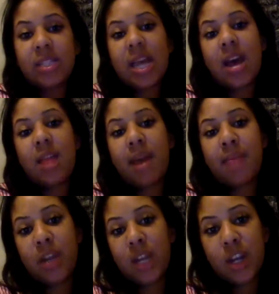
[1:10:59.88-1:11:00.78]
time, I'm
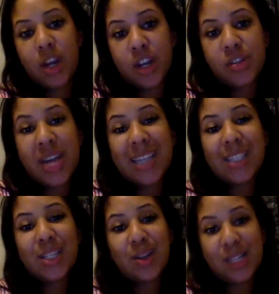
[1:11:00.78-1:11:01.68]
going to encourage you guys
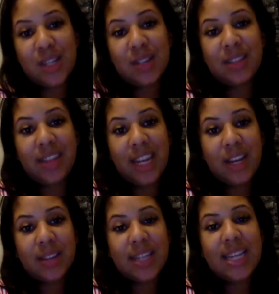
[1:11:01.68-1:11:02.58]
to go to those videos
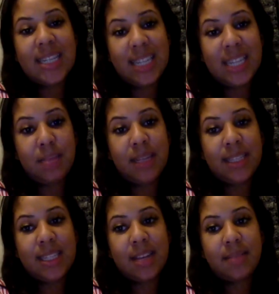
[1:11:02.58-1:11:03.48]
and see the blitz
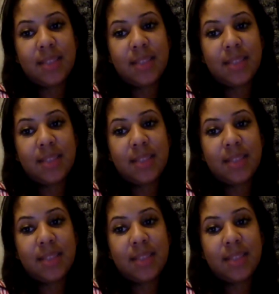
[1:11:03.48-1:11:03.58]
tips.